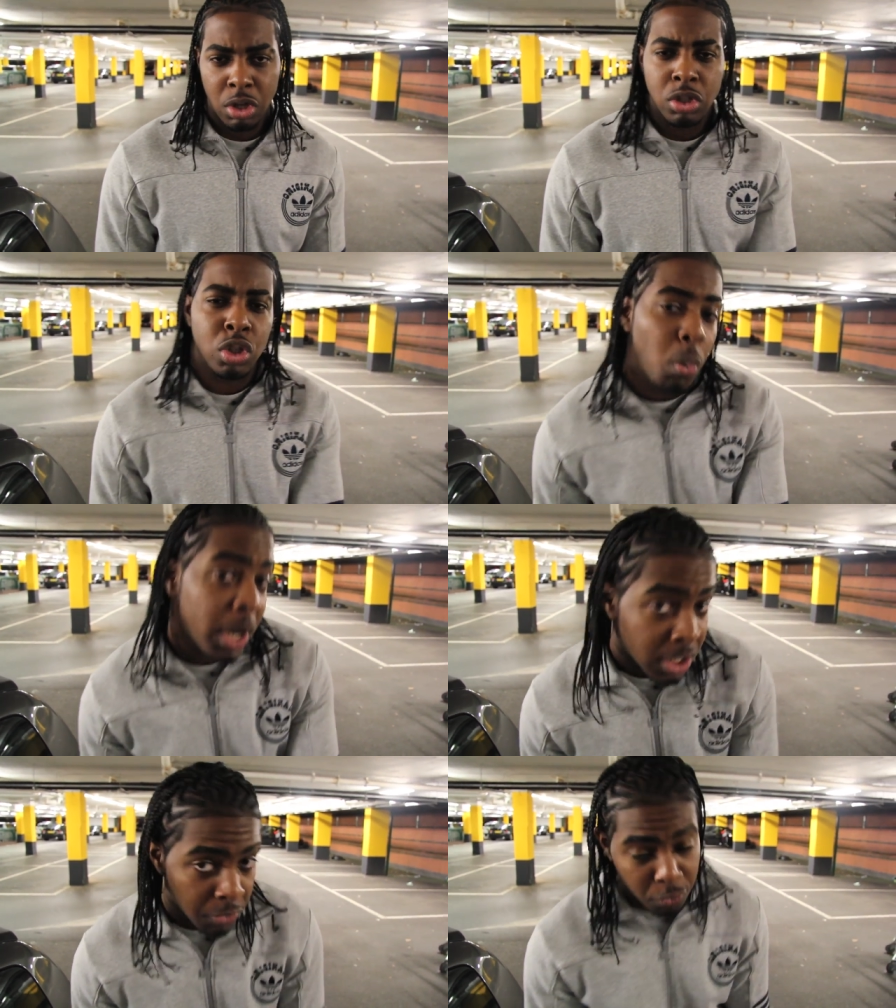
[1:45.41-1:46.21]
So what
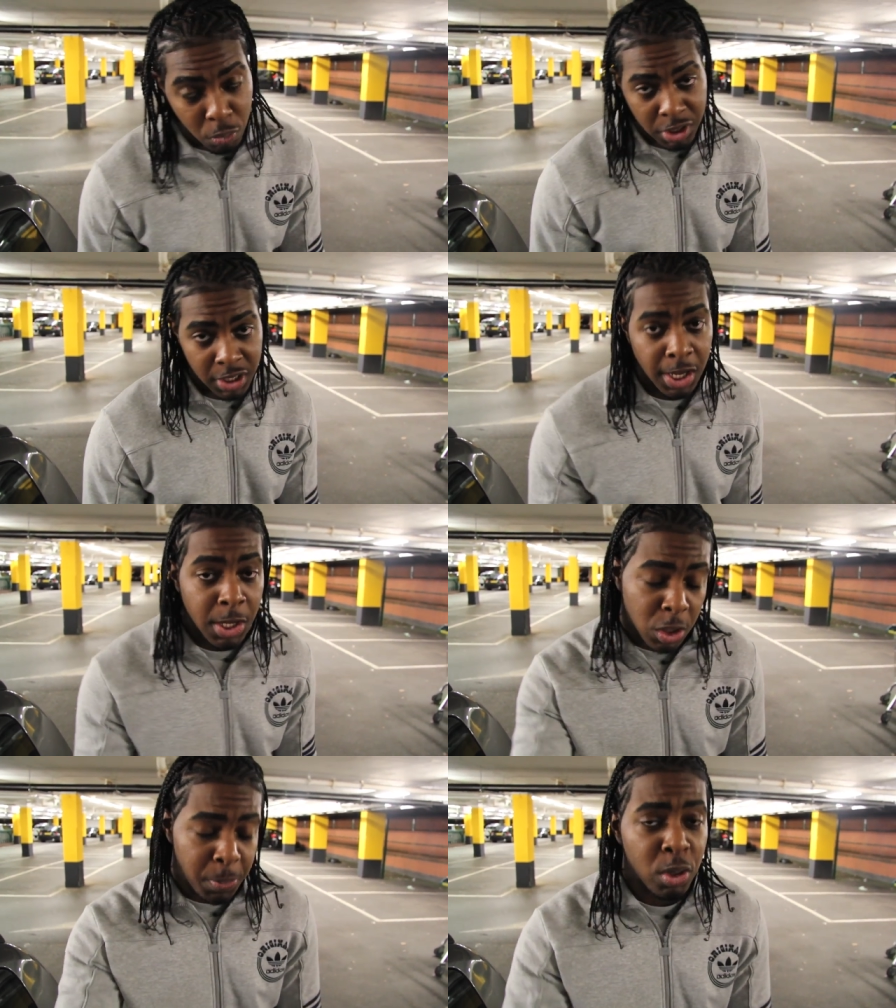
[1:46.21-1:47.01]
is it? true? is it?
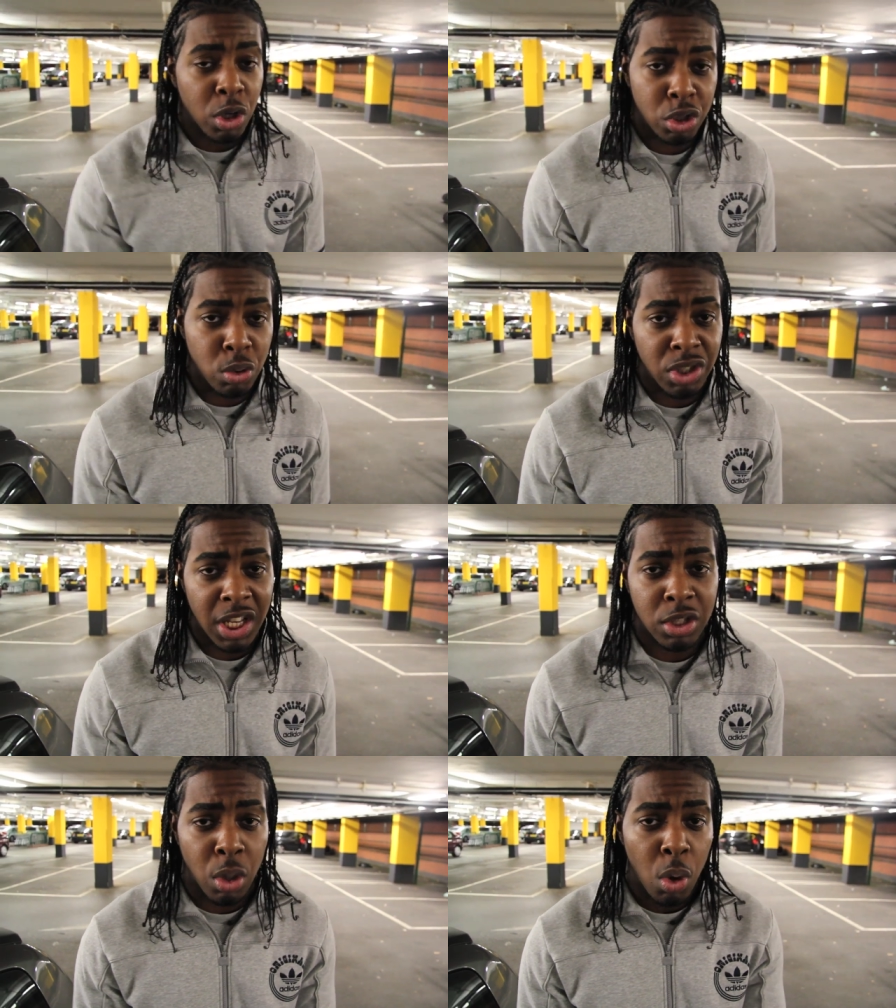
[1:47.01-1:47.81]
Just because you
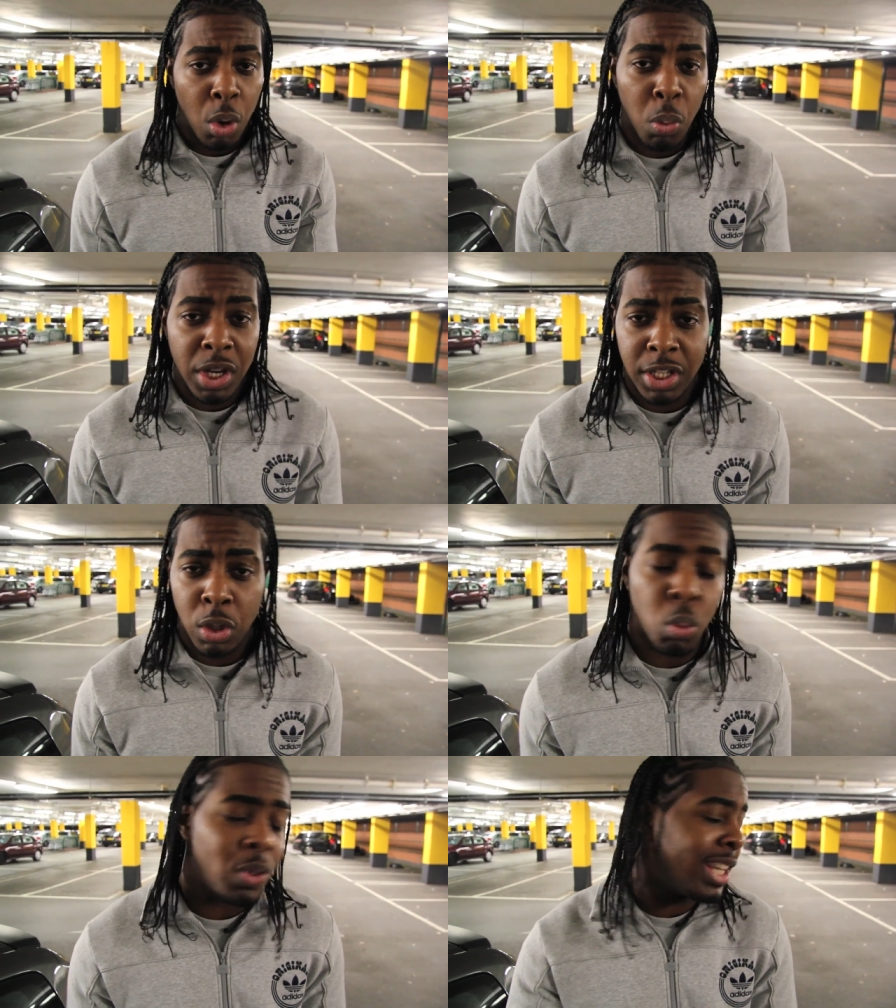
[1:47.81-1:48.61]
said so. What is it?
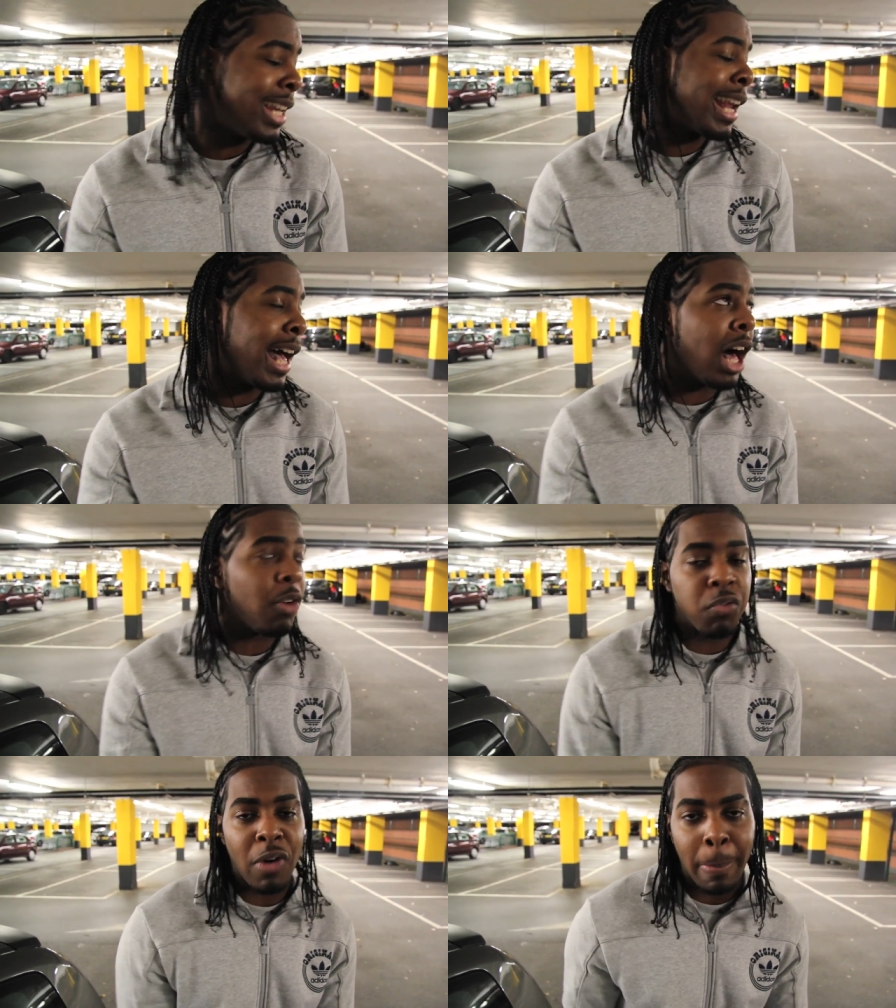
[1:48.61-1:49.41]
Cool is it? Nah,
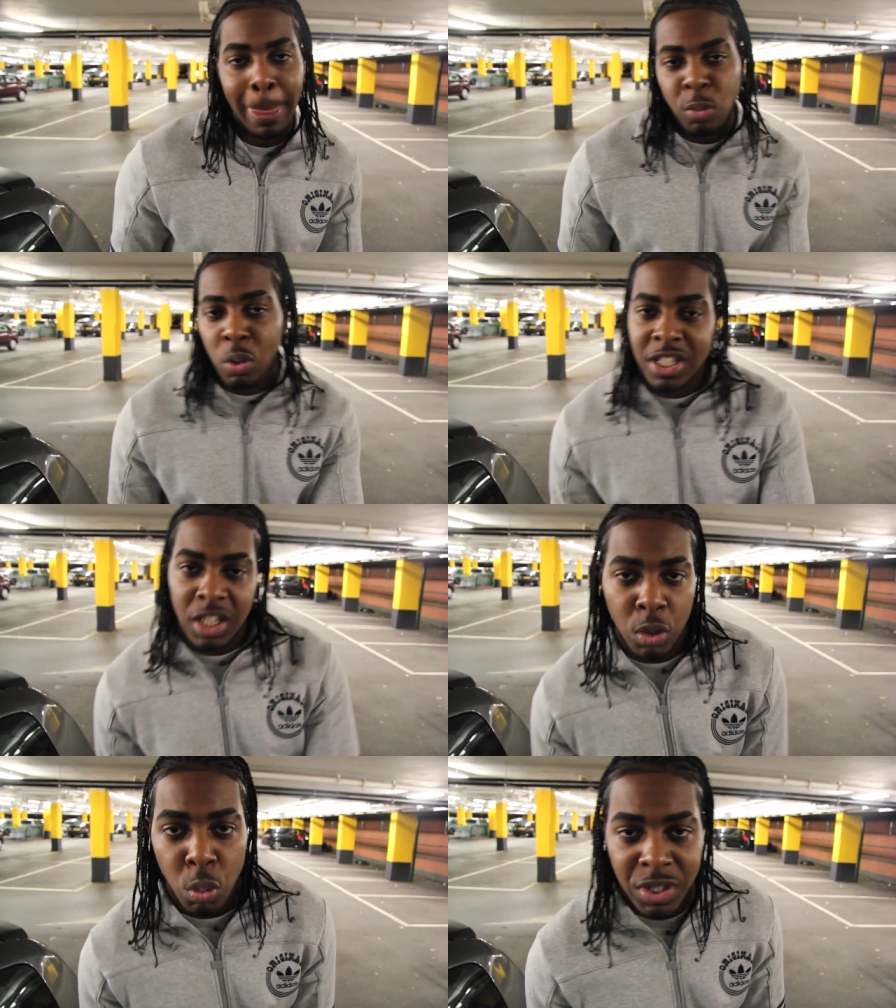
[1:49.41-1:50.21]
fam. What is
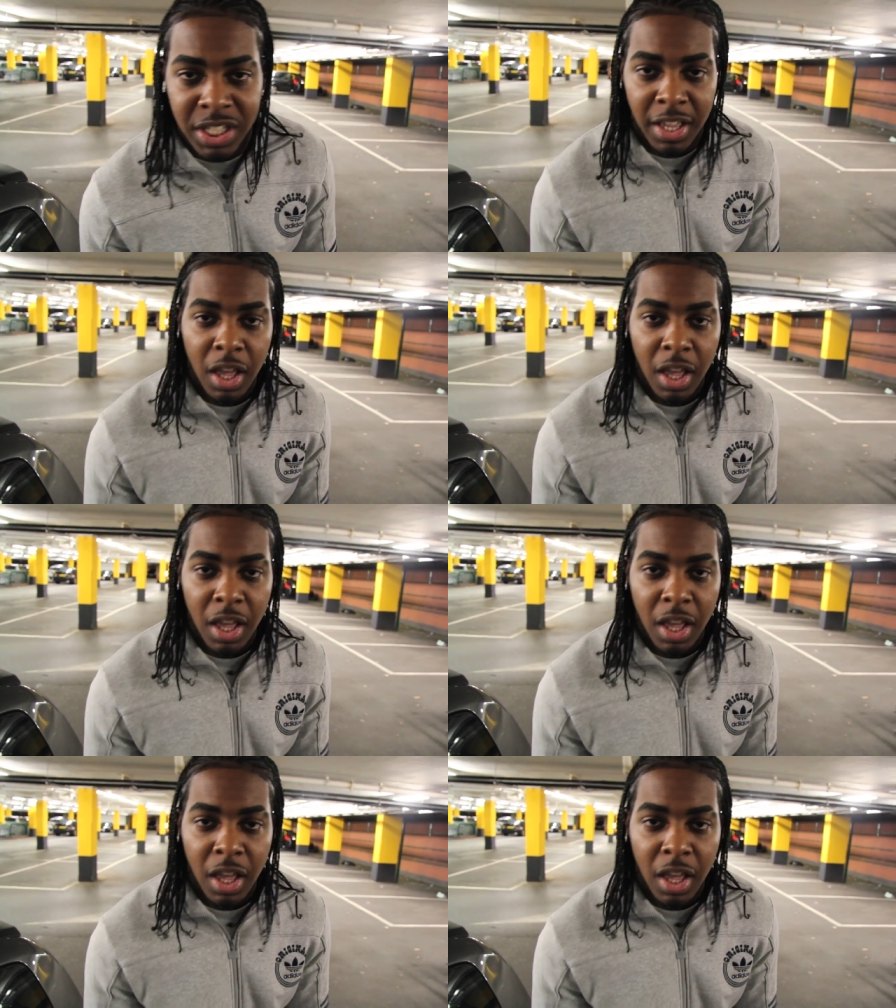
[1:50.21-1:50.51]
it? Cool is it?